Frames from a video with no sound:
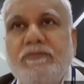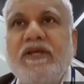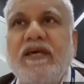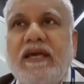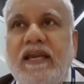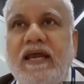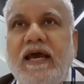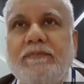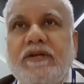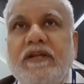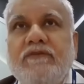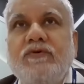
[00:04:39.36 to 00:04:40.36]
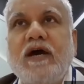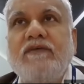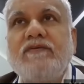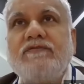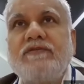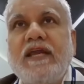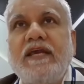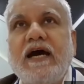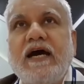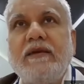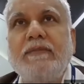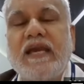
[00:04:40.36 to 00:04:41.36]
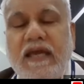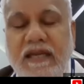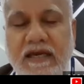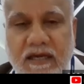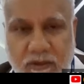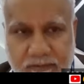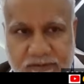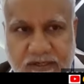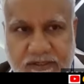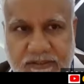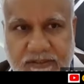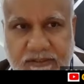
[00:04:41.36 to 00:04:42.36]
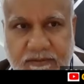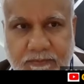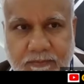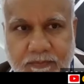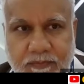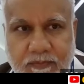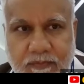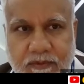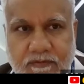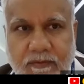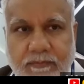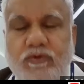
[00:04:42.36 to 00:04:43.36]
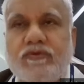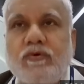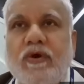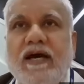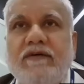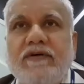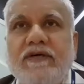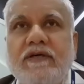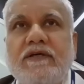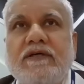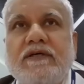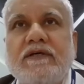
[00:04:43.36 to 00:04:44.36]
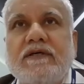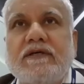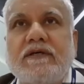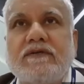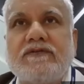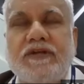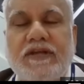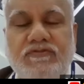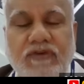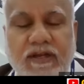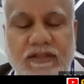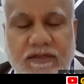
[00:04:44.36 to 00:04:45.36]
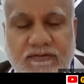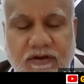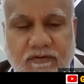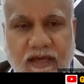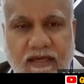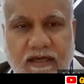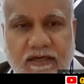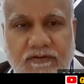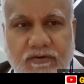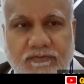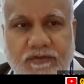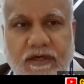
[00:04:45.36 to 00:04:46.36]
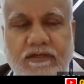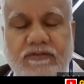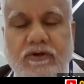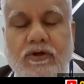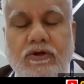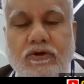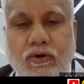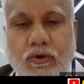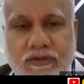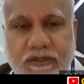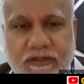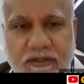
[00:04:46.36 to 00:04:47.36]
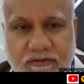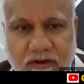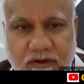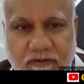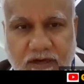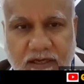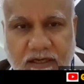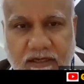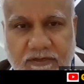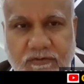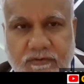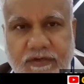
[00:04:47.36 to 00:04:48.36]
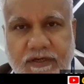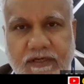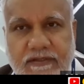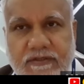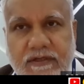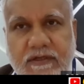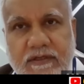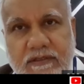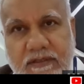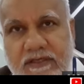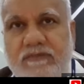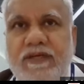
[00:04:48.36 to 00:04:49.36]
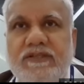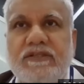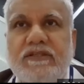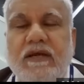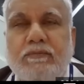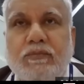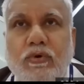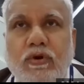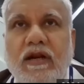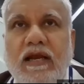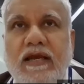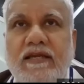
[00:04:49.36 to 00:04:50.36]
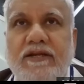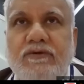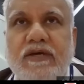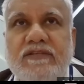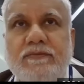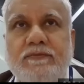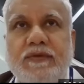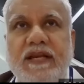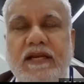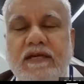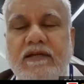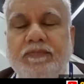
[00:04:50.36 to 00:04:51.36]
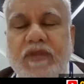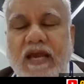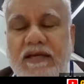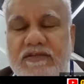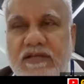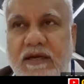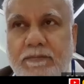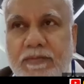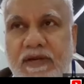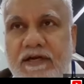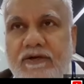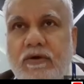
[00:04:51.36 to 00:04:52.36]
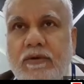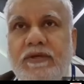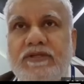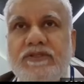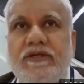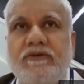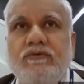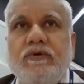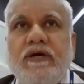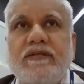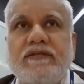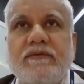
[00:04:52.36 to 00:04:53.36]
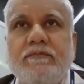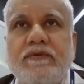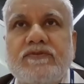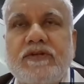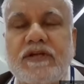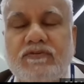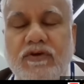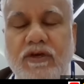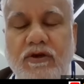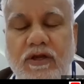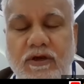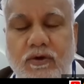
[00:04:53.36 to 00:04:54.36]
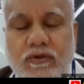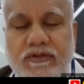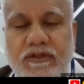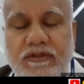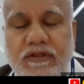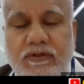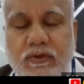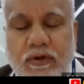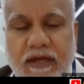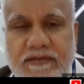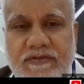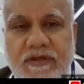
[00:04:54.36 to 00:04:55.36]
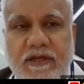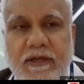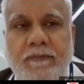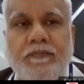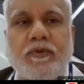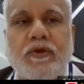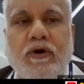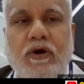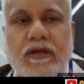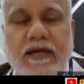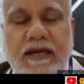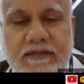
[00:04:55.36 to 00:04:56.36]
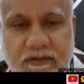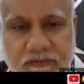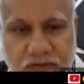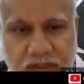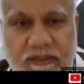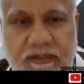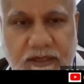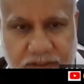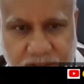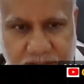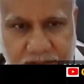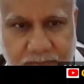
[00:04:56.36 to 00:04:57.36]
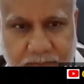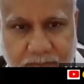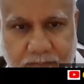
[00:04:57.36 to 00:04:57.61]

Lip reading: Same thing can happen if you have a very high mechanical obstruction. Suppose you have a stricture in the cervical esophagus or growth in the cervical esophagus. These patients are more likely to aspirate as compared to a patient who has a stricture or a growth in the thoracic or at the GE junction.